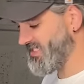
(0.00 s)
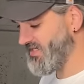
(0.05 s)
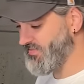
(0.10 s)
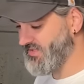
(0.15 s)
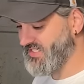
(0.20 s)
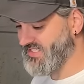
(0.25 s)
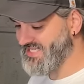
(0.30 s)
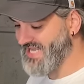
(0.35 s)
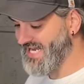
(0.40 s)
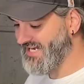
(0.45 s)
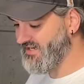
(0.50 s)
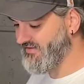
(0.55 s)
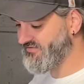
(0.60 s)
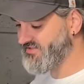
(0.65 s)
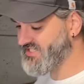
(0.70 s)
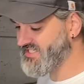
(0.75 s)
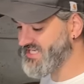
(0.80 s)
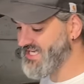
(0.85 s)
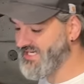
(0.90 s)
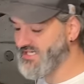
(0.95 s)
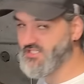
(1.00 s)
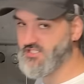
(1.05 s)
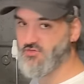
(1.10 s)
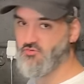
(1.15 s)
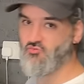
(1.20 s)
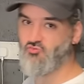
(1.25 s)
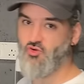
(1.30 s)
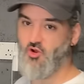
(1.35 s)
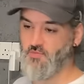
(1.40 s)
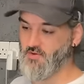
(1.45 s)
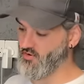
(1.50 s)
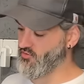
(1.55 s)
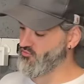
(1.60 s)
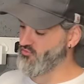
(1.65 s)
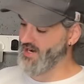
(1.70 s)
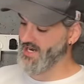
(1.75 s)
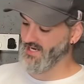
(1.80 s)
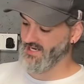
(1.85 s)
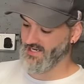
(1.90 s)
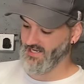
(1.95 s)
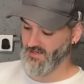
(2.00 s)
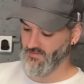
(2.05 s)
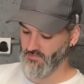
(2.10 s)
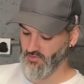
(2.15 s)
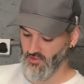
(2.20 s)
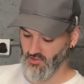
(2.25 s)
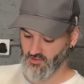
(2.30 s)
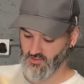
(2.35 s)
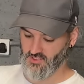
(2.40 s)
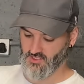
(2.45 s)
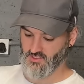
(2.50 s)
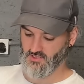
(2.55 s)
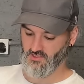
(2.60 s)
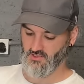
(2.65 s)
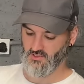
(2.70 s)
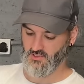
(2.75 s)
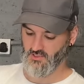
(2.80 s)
up a stack of six Robert Rankin books.